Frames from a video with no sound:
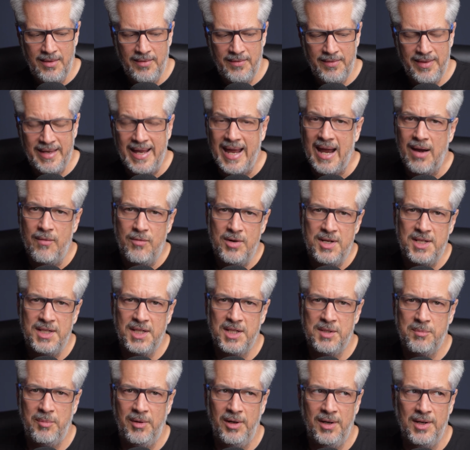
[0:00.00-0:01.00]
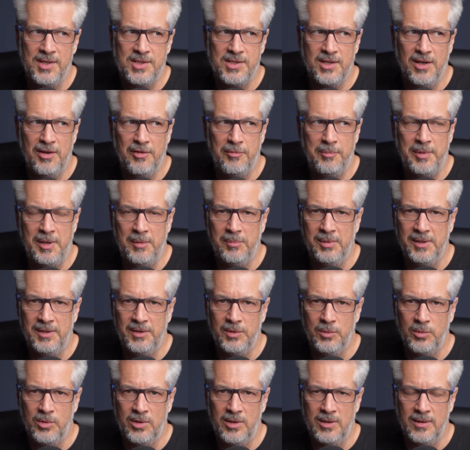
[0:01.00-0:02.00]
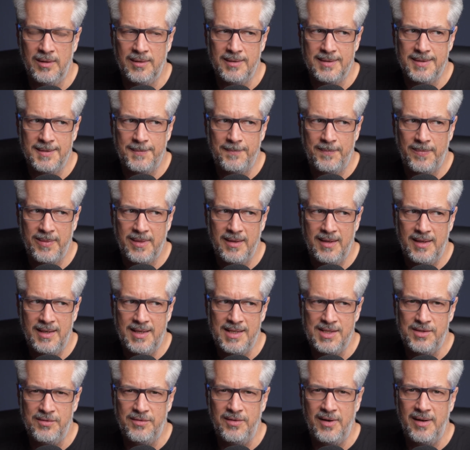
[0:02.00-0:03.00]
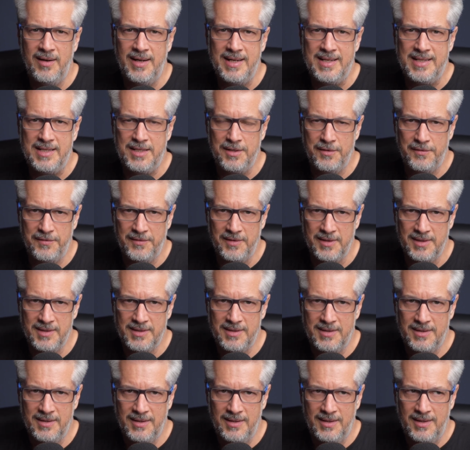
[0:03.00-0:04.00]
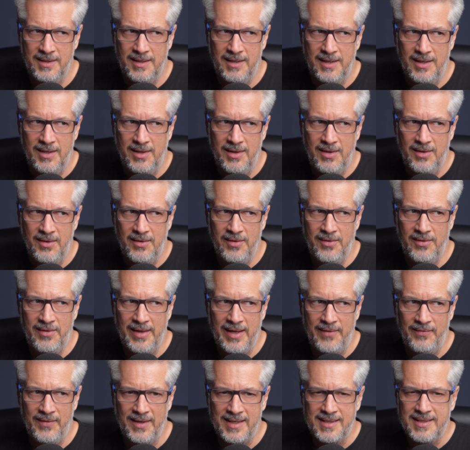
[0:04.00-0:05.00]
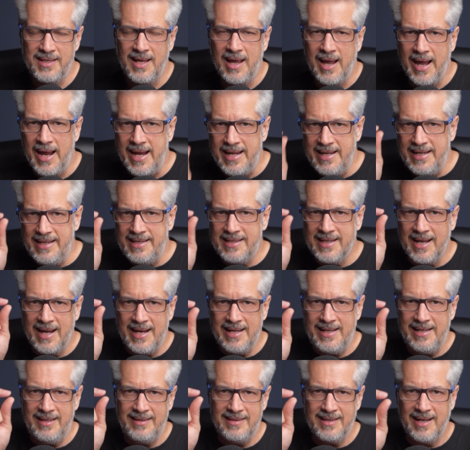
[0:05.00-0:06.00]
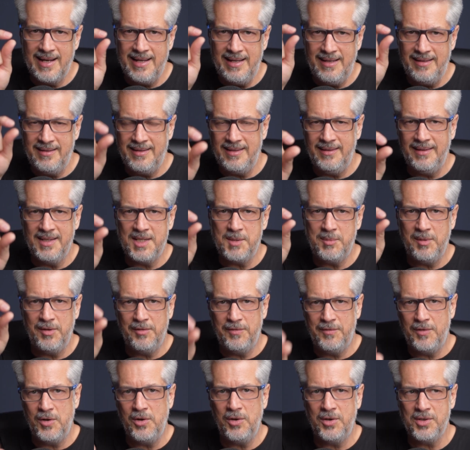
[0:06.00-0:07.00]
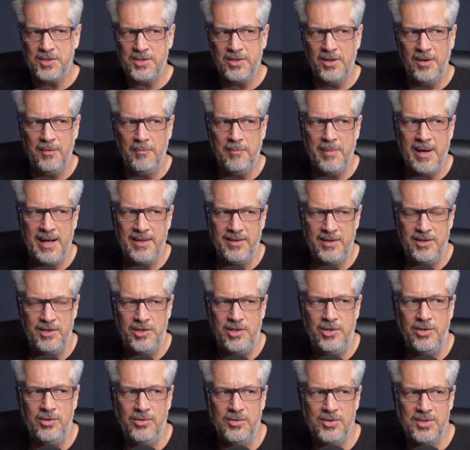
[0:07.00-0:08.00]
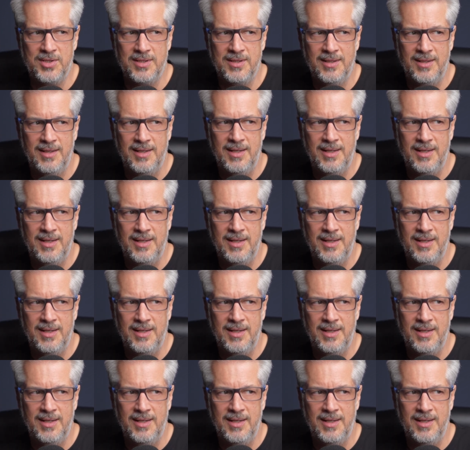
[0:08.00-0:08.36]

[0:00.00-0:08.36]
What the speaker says: The average experience of people in the world is very different than the tiny, tiny, tiny thing that's been focused on by the news.